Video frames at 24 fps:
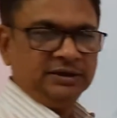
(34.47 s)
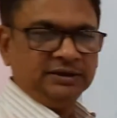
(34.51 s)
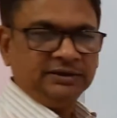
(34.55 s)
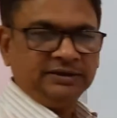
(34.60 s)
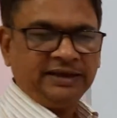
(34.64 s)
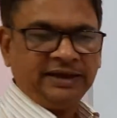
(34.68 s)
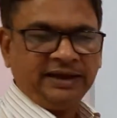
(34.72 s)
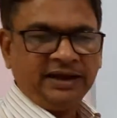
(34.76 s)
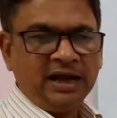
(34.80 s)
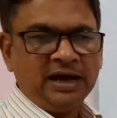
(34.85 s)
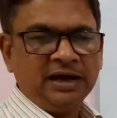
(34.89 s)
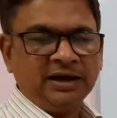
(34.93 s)

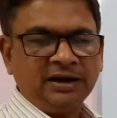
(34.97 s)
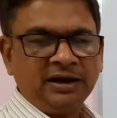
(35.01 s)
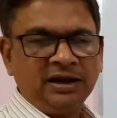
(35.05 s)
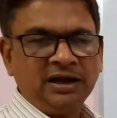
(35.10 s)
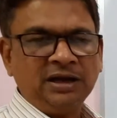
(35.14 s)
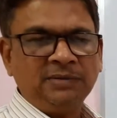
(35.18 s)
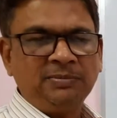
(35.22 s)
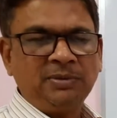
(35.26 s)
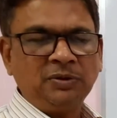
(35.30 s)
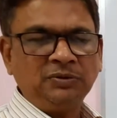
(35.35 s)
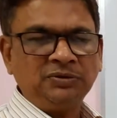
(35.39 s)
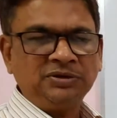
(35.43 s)
There are
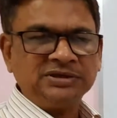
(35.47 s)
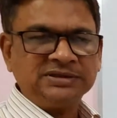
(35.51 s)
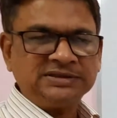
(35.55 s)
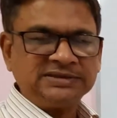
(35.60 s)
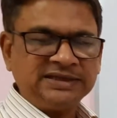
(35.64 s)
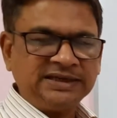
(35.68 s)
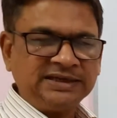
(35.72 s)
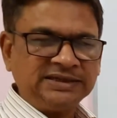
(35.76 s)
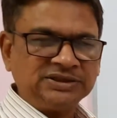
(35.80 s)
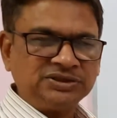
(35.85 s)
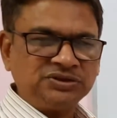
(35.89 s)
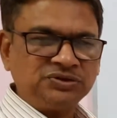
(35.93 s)
about
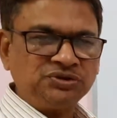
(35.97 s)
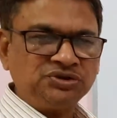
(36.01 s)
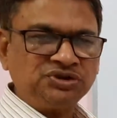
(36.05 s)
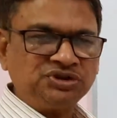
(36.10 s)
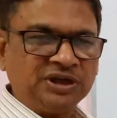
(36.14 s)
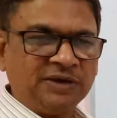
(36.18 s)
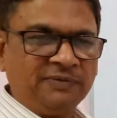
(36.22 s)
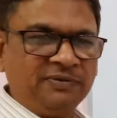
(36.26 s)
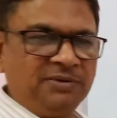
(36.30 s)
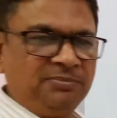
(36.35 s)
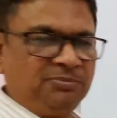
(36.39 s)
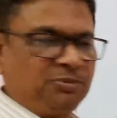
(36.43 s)
6 to
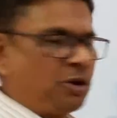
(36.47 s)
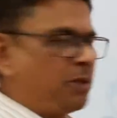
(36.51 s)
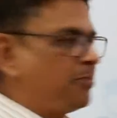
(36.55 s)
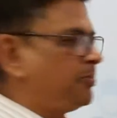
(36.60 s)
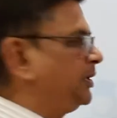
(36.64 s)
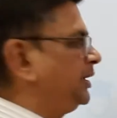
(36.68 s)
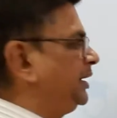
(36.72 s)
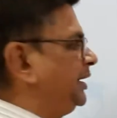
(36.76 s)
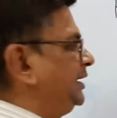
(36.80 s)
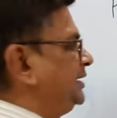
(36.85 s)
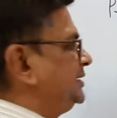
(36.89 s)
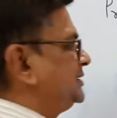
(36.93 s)
7
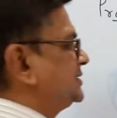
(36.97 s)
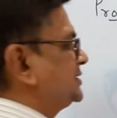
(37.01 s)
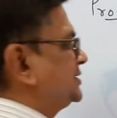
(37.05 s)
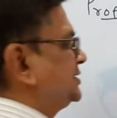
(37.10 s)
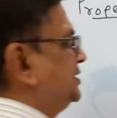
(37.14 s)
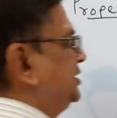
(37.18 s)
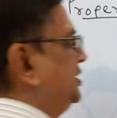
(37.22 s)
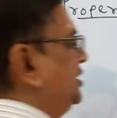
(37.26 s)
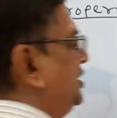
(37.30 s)
properties.